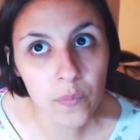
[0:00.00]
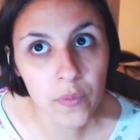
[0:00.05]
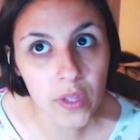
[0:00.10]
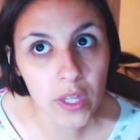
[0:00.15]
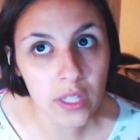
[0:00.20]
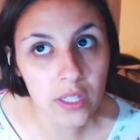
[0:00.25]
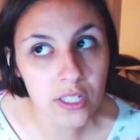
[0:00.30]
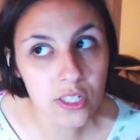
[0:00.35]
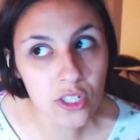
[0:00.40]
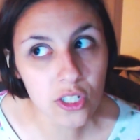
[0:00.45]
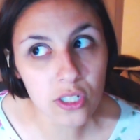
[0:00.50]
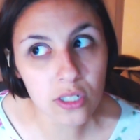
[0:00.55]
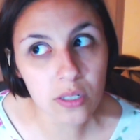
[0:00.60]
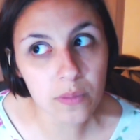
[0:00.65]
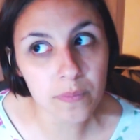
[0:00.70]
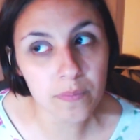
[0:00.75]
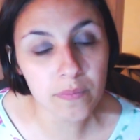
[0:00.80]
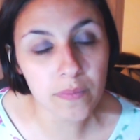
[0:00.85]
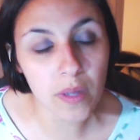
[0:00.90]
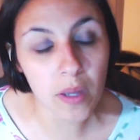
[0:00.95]
unless
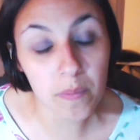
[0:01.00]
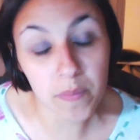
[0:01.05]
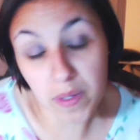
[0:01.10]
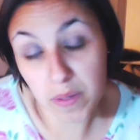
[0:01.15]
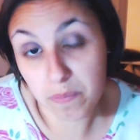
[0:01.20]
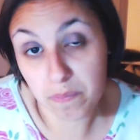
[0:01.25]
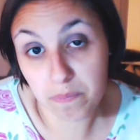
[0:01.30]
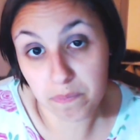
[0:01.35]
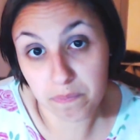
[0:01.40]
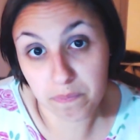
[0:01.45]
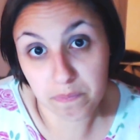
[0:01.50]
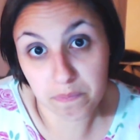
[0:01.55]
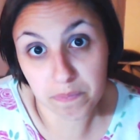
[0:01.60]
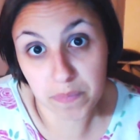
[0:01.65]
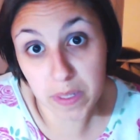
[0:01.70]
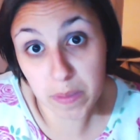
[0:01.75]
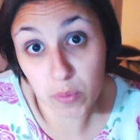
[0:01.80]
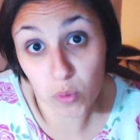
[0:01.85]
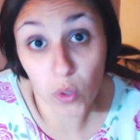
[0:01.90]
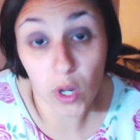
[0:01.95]
you're a big
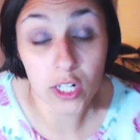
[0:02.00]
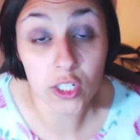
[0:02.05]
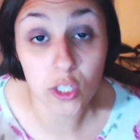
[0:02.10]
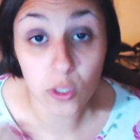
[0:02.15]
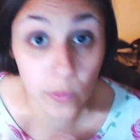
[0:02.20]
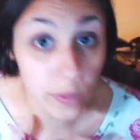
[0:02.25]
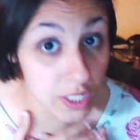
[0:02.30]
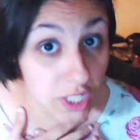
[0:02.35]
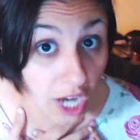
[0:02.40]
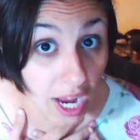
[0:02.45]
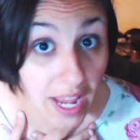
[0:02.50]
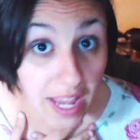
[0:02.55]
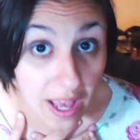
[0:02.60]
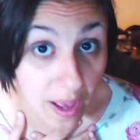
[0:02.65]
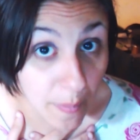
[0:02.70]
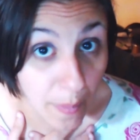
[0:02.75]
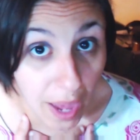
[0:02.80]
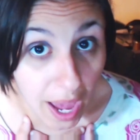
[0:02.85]
people watcher, which I am.